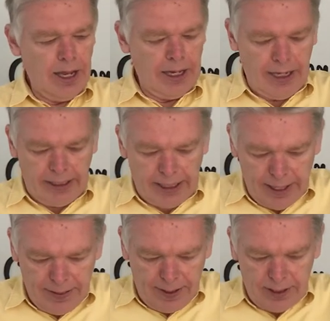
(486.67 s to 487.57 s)
He
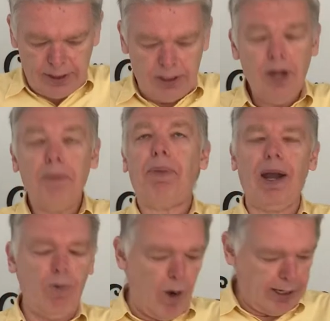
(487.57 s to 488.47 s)
did this
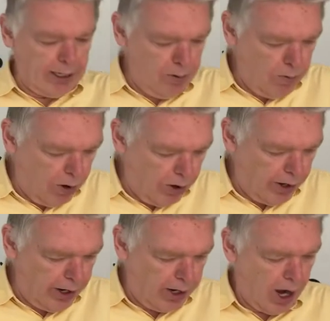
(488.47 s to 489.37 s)
by what he
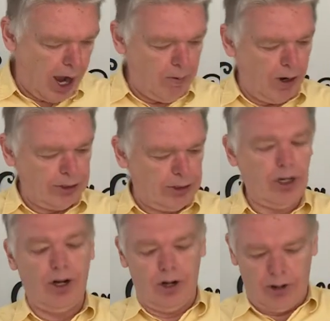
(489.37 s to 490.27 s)
wore. I want you
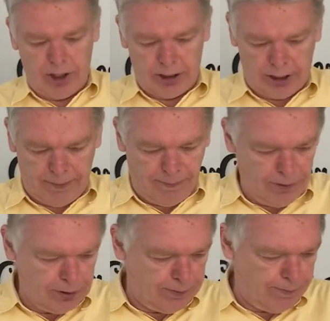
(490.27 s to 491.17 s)
to notice in
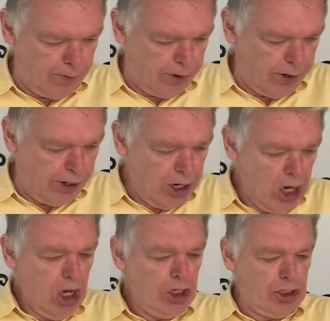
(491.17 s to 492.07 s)
verse 4
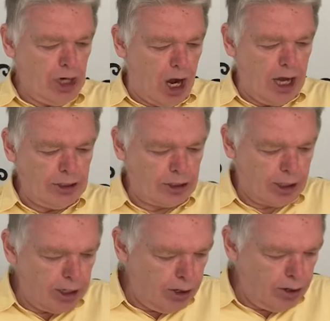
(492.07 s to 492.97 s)
John's
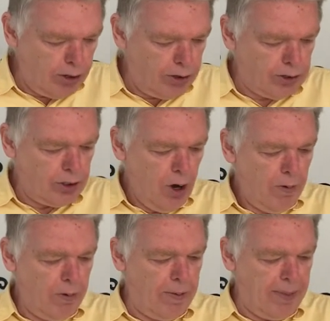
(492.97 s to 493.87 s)
clothes
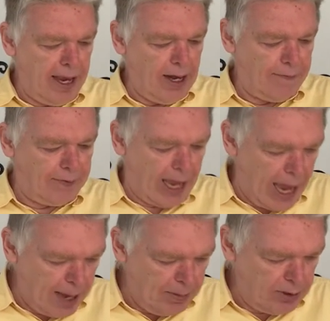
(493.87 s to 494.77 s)
were made of
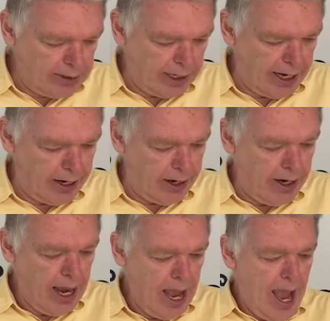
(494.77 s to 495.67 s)
camel's
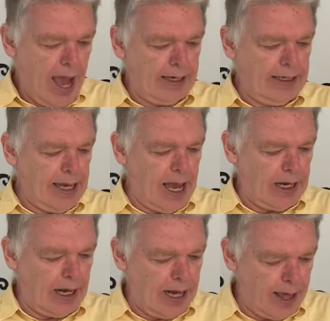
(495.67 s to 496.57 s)
hair, and he had
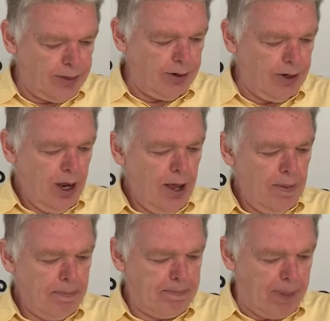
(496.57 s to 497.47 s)
a leather
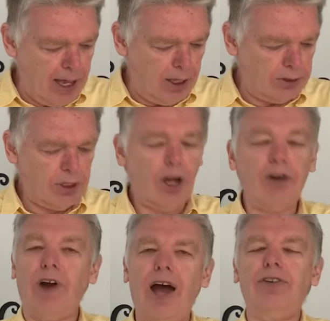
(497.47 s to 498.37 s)
belt
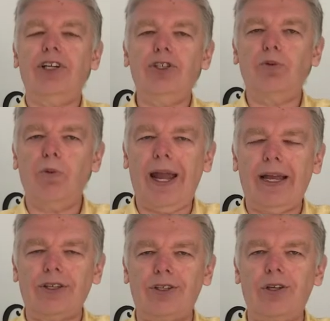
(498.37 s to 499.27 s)
around his
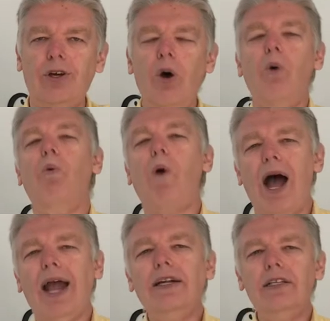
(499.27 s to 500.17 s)
waist.
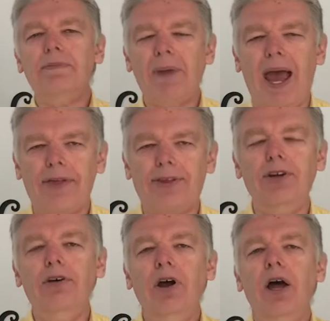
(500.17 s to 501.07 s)
Why does
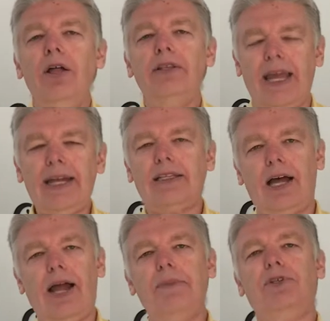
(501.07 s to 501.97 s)
Matthew take
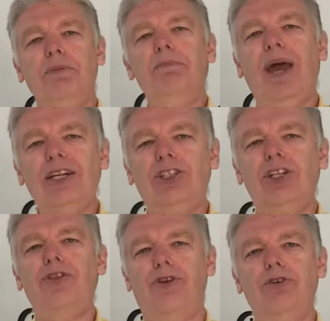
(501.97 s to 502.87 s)
time to
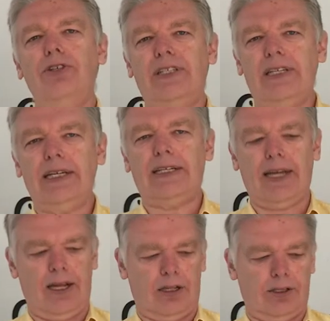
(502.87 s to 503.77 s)
mention those
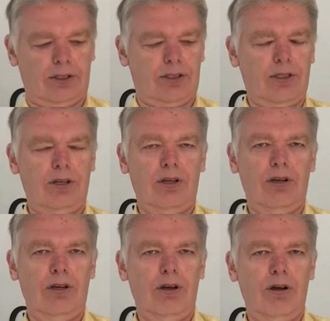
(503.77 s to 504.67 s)
details?
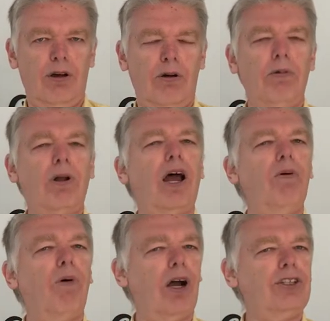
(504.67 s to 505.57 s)
Well, I
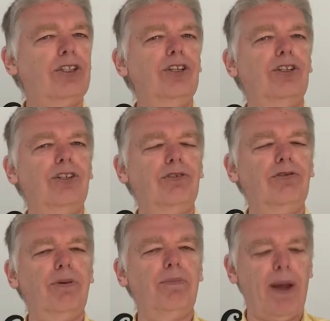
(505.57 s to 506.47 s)
want you to
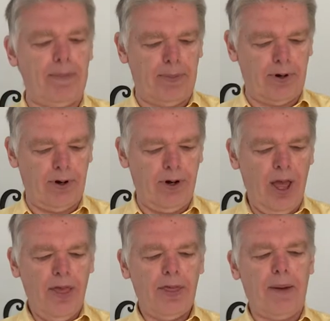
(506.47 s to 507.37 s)
remember
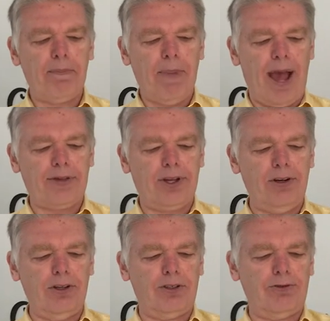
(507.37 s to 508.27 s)
that Matthew
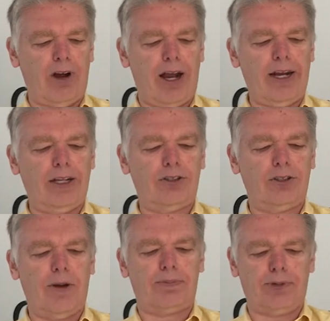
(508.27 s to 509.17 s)
is writing
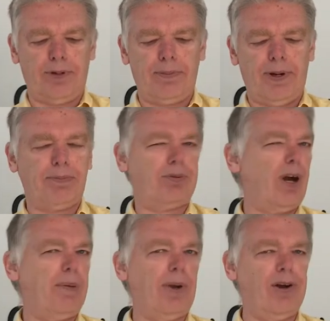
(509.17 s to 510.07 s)
to a
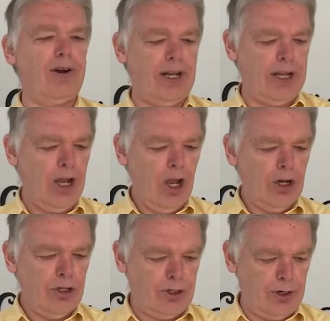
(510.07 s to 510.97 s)
primarily
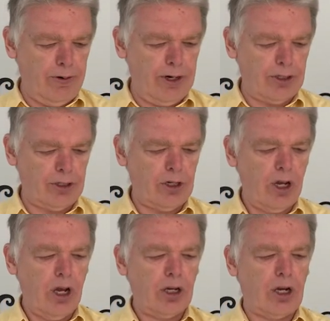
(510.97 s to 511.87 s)
Jewish
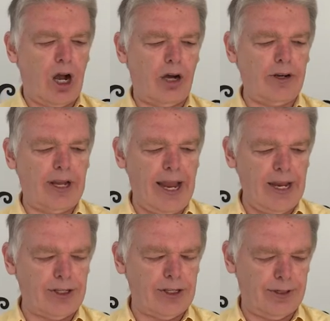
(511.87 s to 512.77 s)

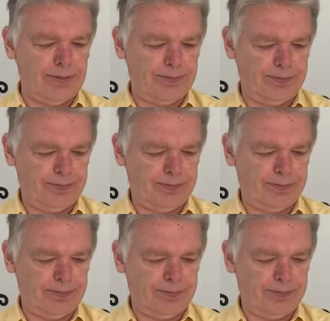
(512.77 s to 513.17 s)
congregation